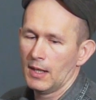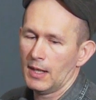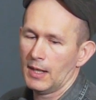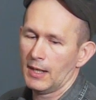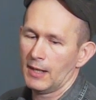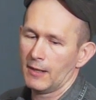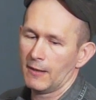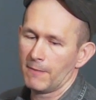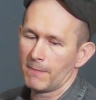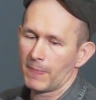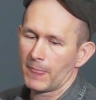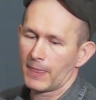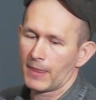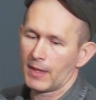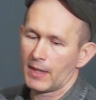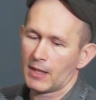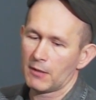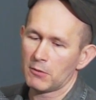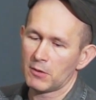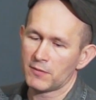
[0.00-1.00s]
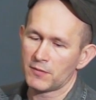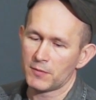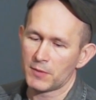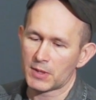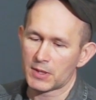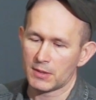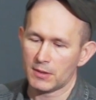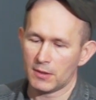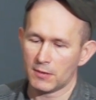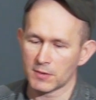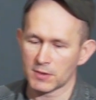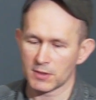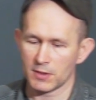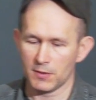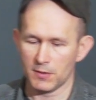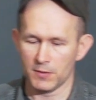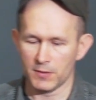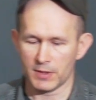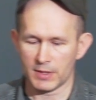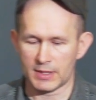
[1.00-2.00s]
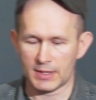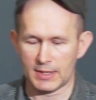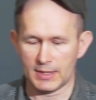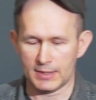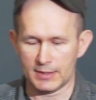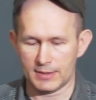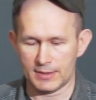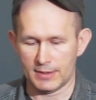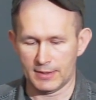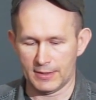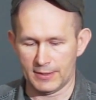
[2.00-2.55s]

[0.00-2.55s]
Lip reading: However, we can also look at